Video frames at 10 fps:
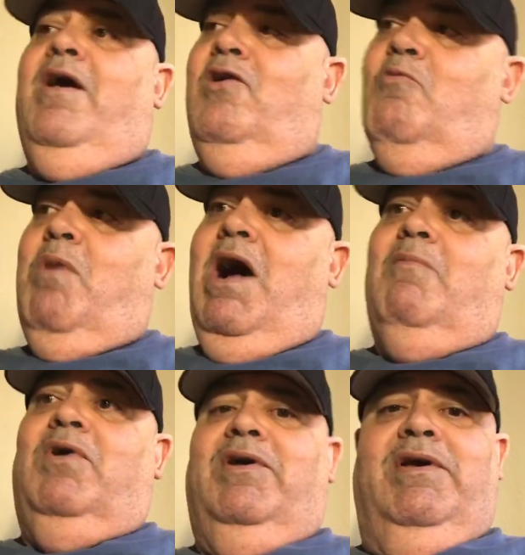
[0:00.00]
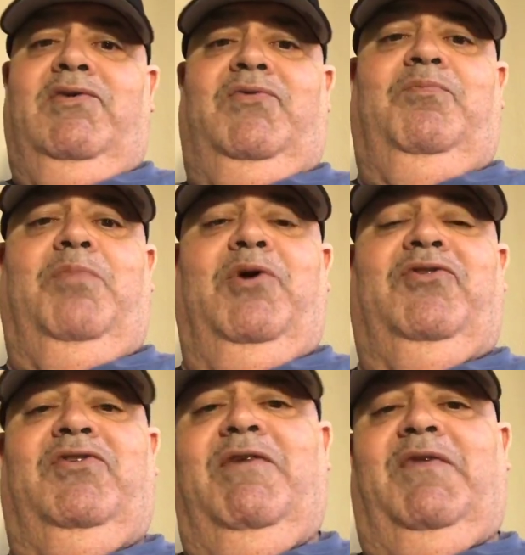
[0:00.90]
and Obama, his birth
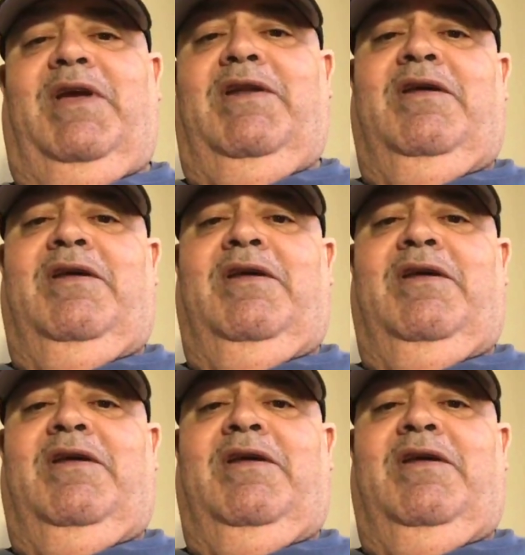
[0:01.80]
certificate.